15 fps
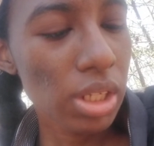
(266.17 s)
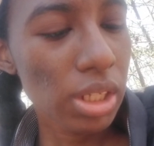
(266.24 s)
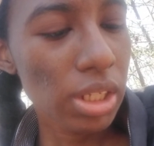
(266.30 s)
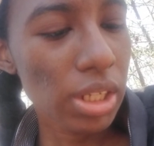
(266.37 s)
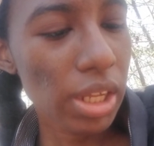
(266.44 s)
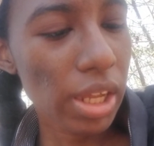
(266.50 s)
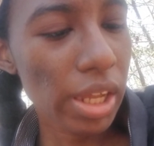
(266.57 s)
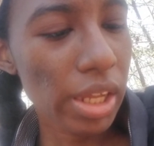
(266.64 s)

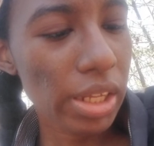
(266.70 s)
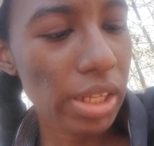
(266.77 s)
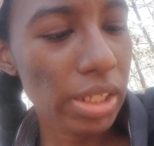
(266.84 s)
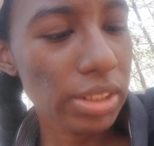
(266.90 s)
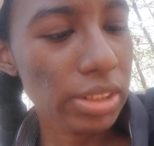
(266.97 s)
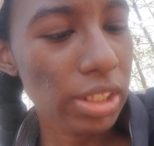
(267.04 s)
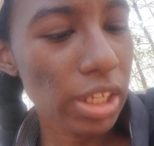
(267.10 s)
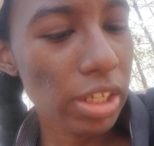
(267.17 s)
could act
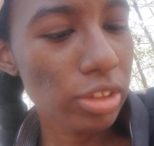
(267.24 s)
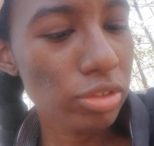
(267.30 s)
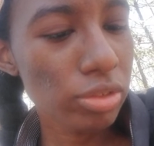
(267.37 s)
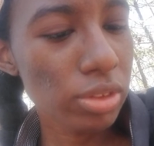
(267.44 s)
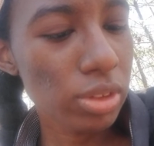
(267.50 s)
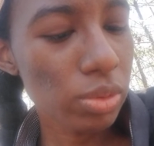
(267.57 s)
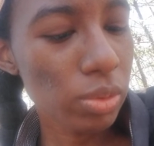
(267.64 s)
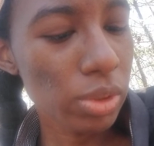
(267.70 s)
as an
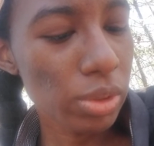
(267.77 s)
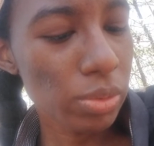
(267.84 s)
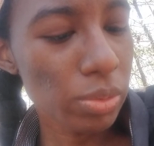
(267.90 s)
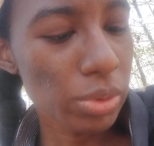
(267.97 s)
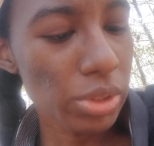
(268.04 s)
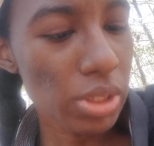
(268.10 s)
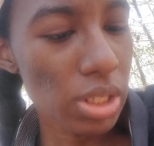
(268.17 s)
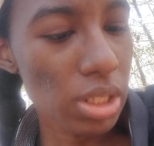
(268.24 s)
actress, what
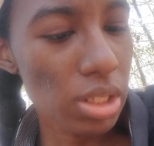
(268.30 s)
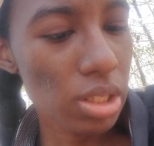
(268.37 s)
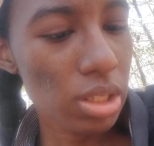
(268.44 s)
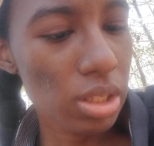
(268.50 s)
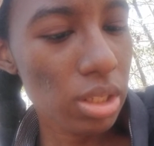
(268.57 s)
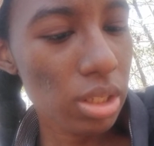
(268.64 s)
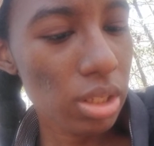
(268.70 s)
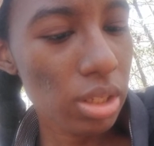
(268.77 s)
would
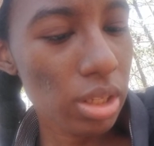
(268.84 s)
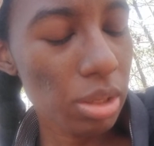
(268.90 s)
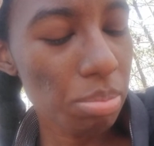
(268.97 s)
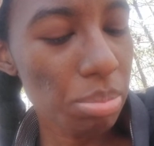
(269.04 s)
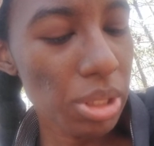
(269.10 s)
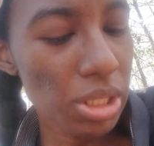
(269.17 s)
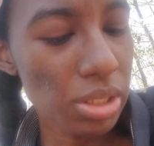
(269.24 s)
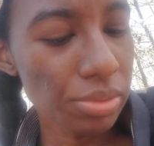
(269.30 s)
it
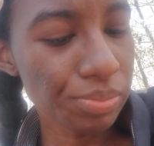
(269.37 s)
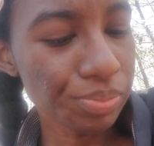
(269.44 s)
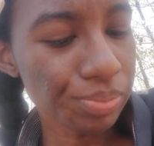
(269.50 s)
be?